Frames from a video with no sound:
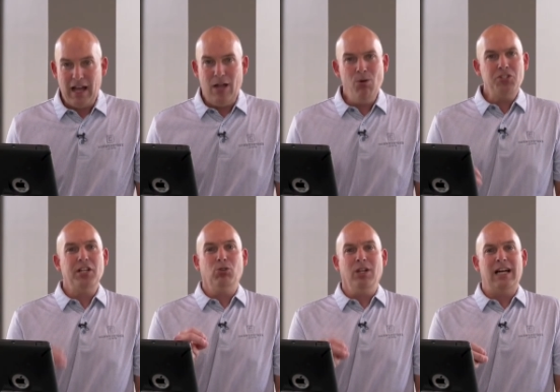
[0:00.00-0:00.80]
I
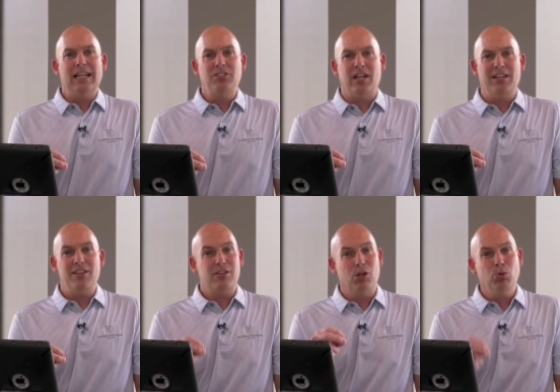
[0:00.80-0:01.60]
want you to realize
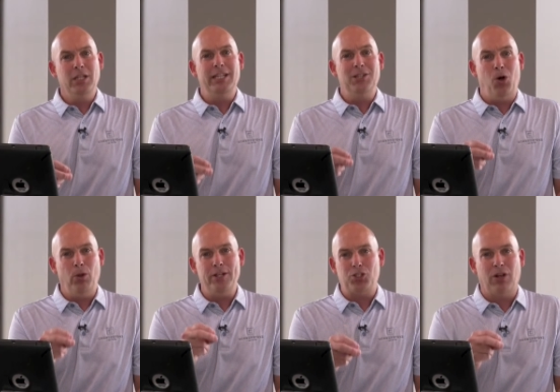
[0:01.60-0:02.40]
that they're really
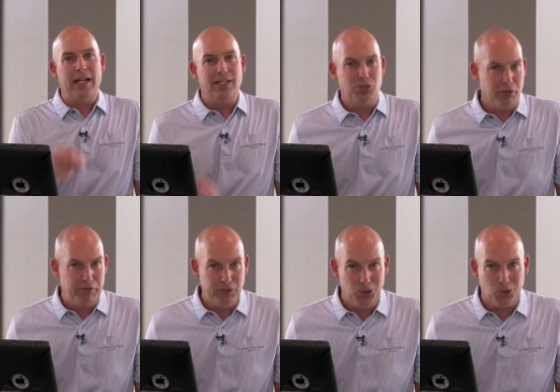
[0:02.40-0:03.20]
only trying to
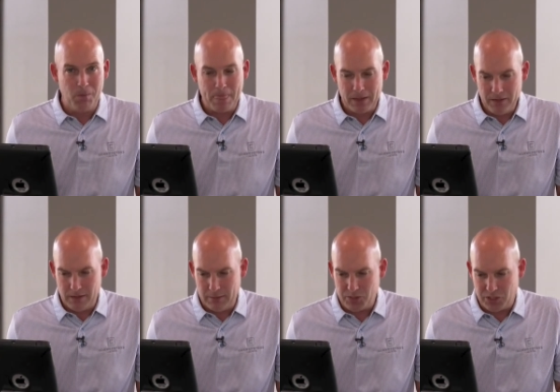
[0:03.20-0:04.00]
fool
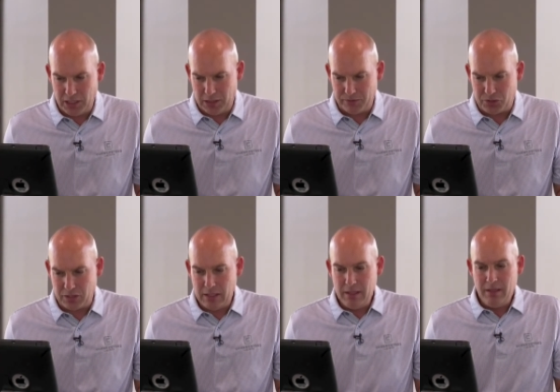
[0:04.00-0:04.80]
themselves.